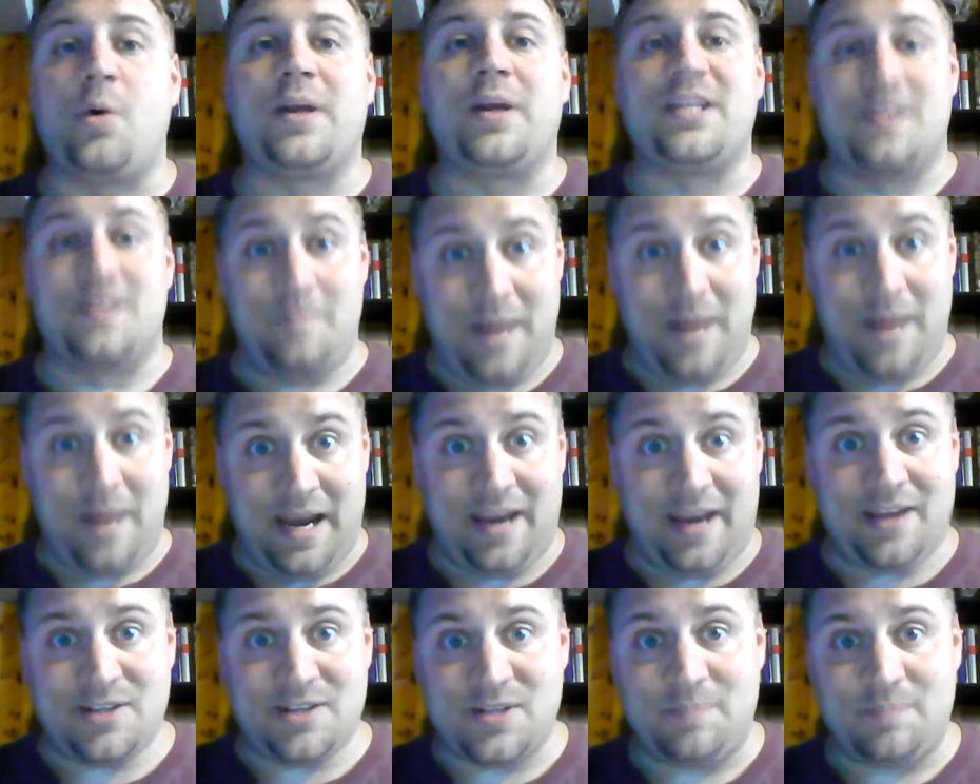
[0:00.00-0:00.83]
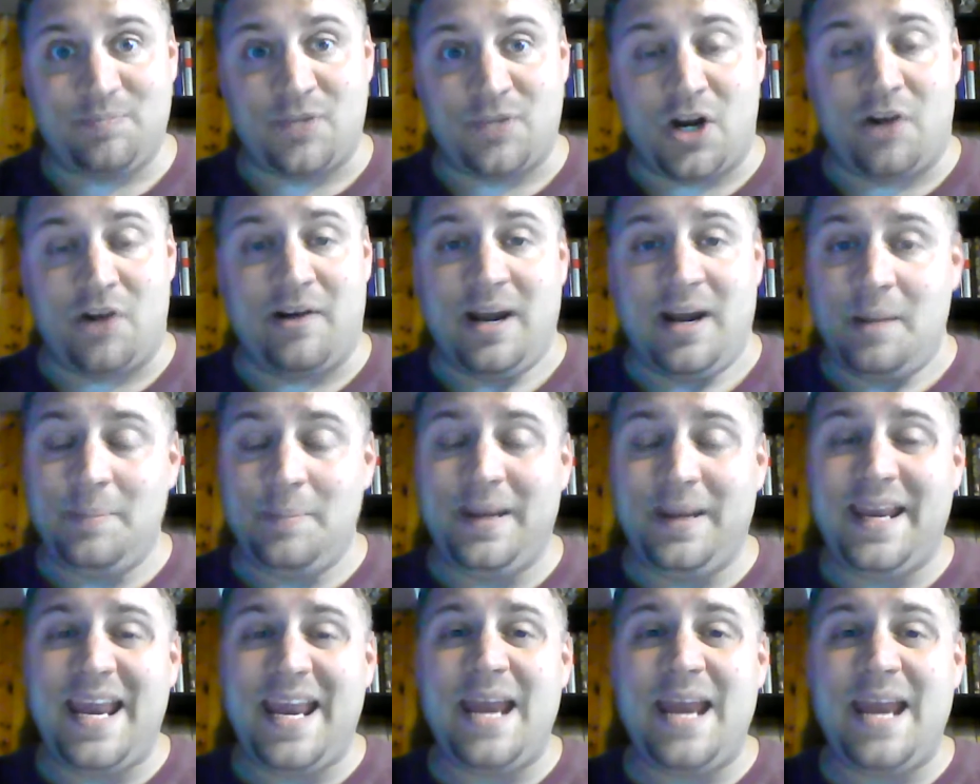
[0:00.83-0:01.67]
going to make it. All right, it
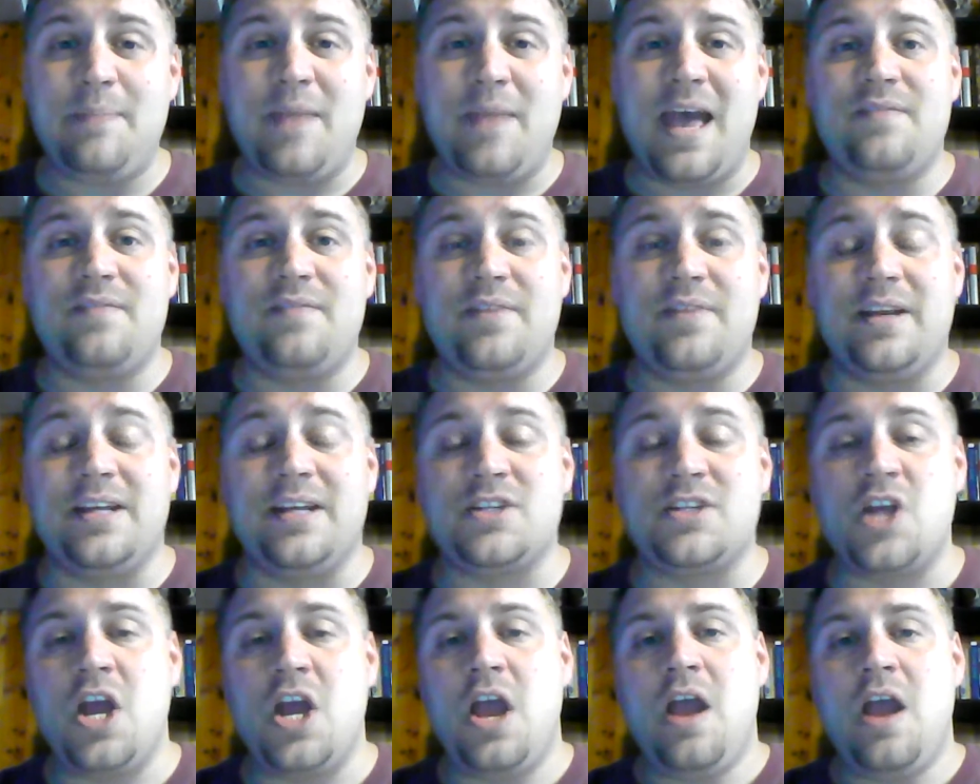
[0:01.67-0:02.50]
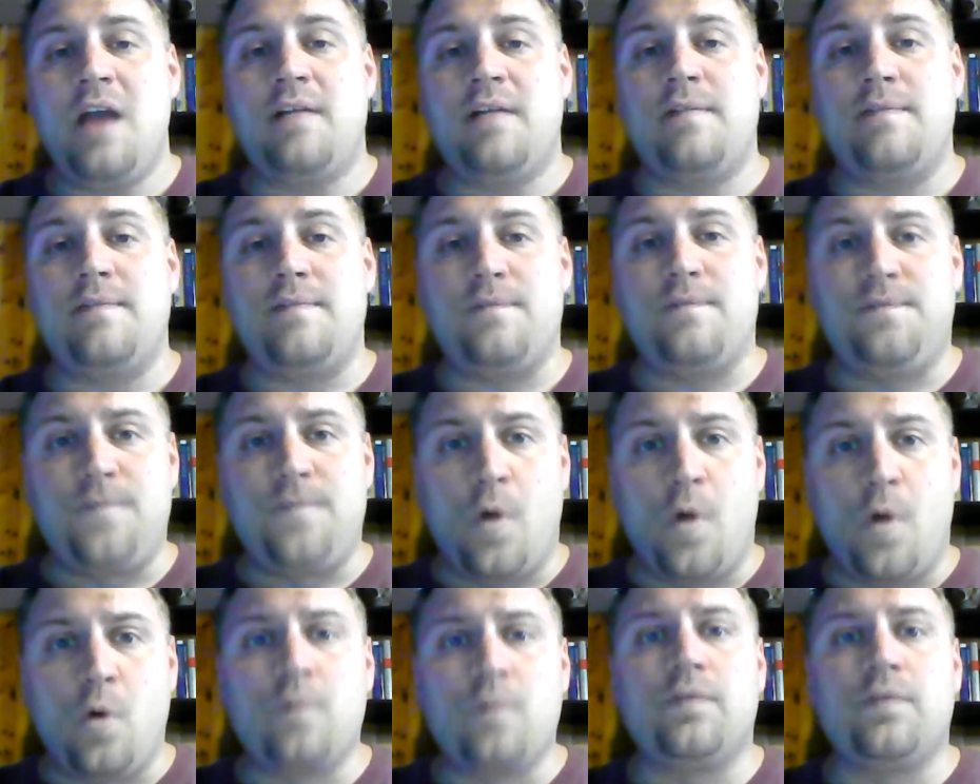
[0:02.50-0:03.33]
became evident
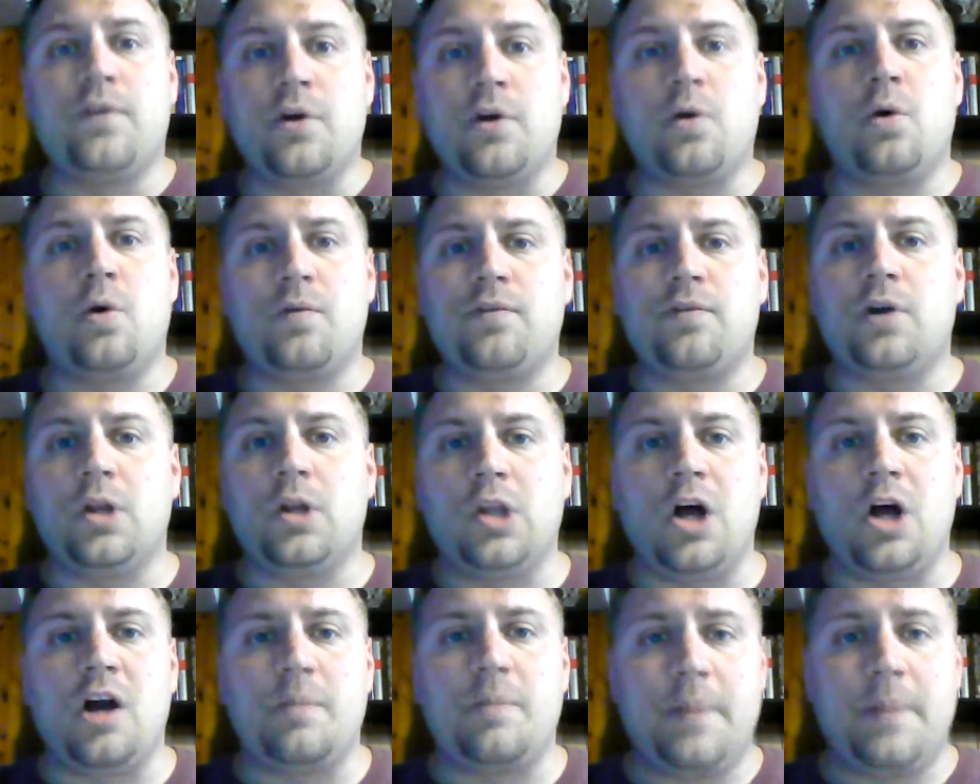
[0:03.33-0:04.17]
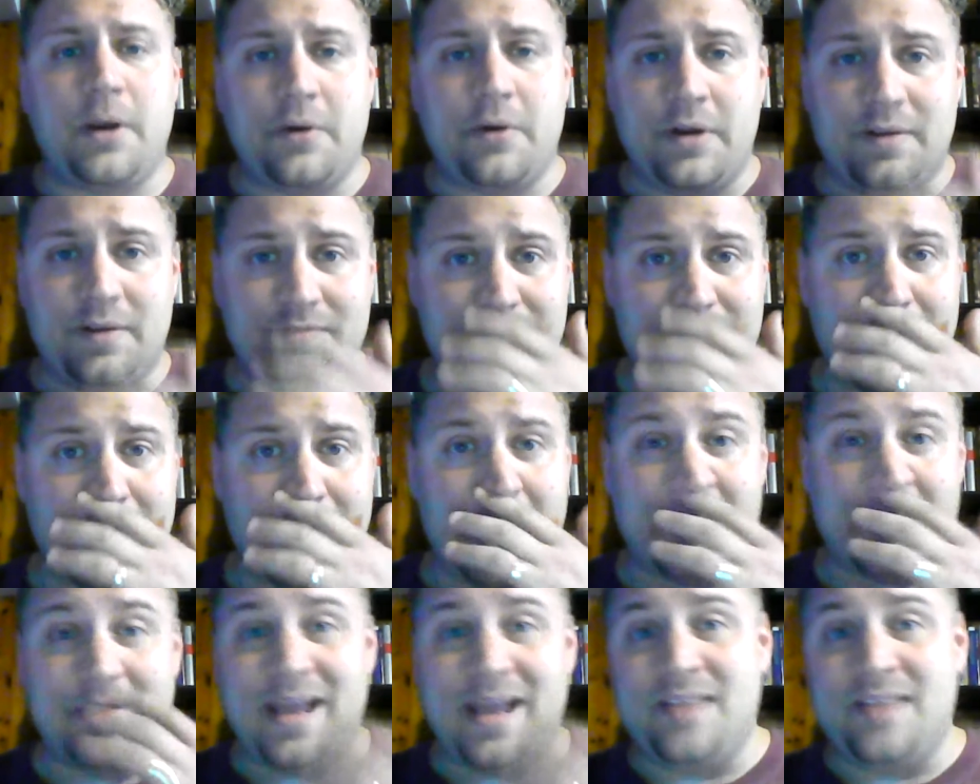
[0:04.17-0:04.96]
over a long period of time.